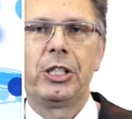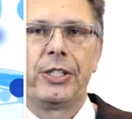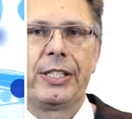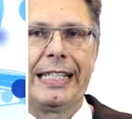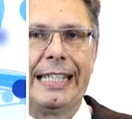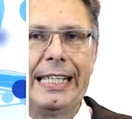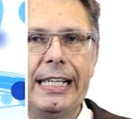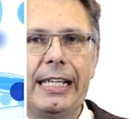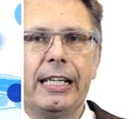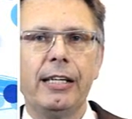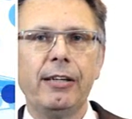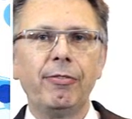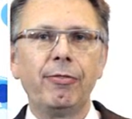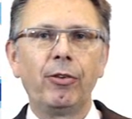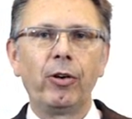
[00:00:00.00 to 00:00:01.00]
is
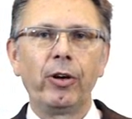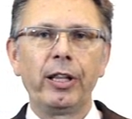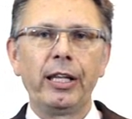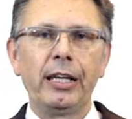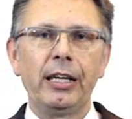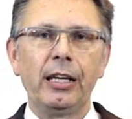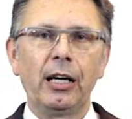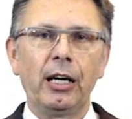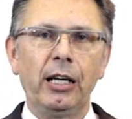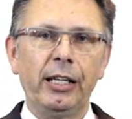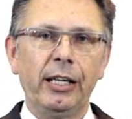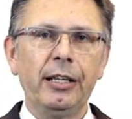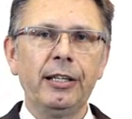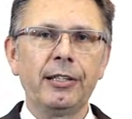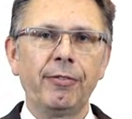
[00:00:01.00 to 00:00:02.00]
key for the
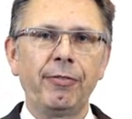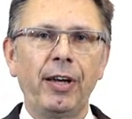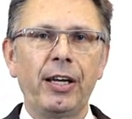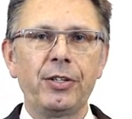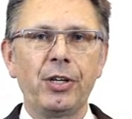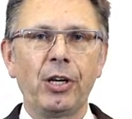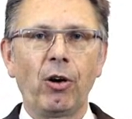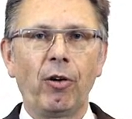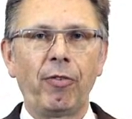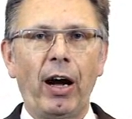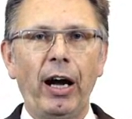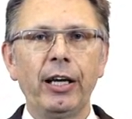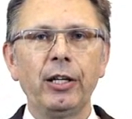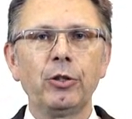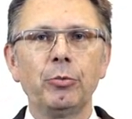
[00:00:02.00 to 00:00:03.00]
interfacing of
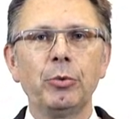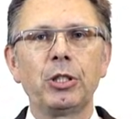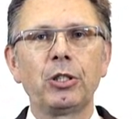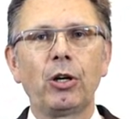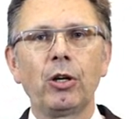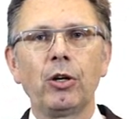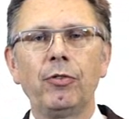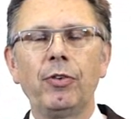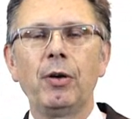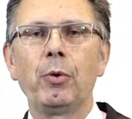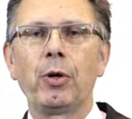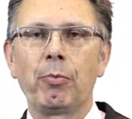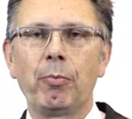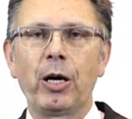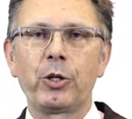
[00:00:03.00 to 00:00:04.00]
ion chromatography
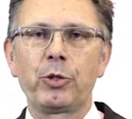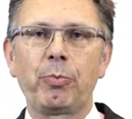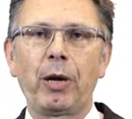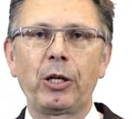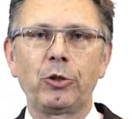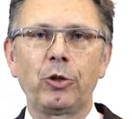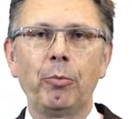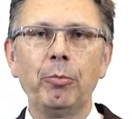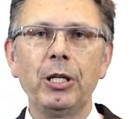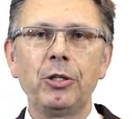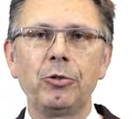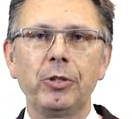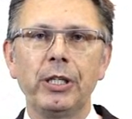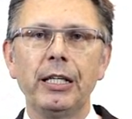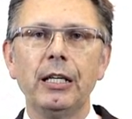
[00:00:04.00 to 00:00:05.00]
with mass
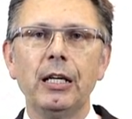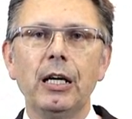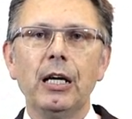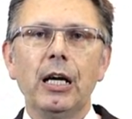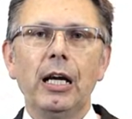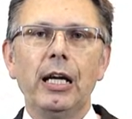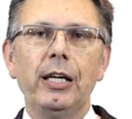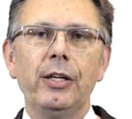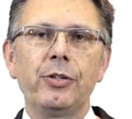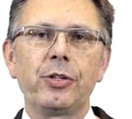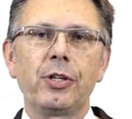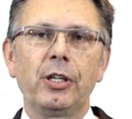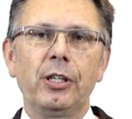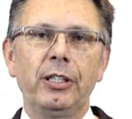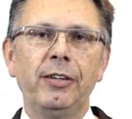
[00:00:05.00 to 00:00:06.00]
spectrometry is
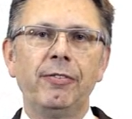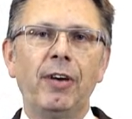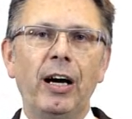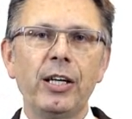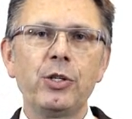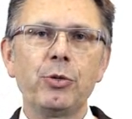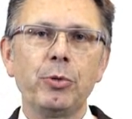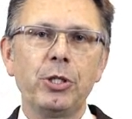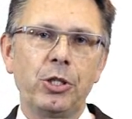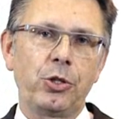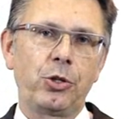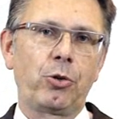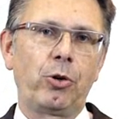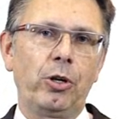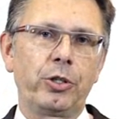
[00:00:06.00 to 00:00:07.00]
a device which is
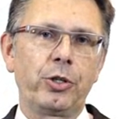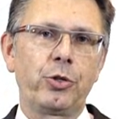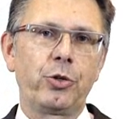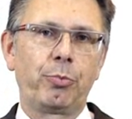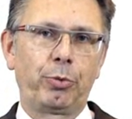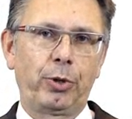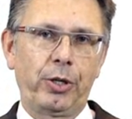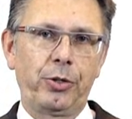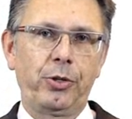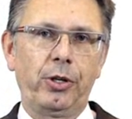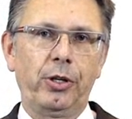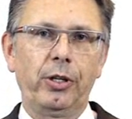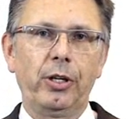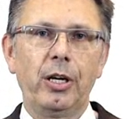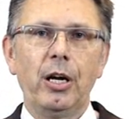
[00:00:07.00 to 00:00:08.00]
called a
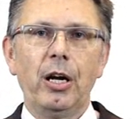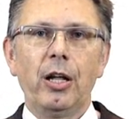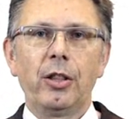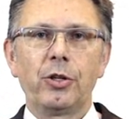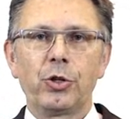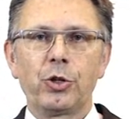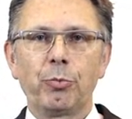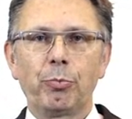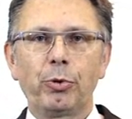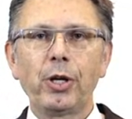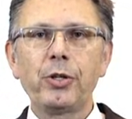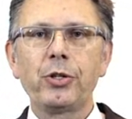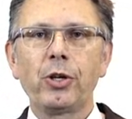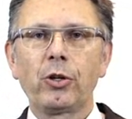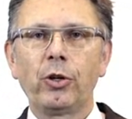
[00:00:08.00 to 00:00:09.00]
suppressor. The
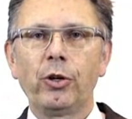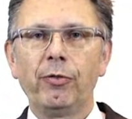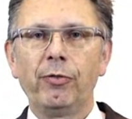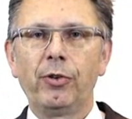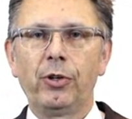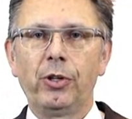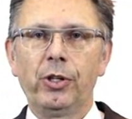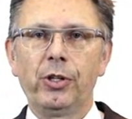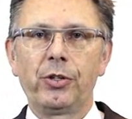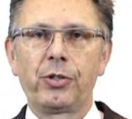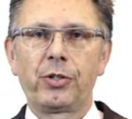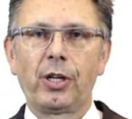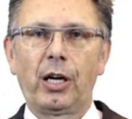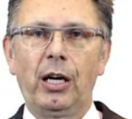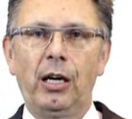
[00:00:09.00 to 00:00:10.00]
suppressor converts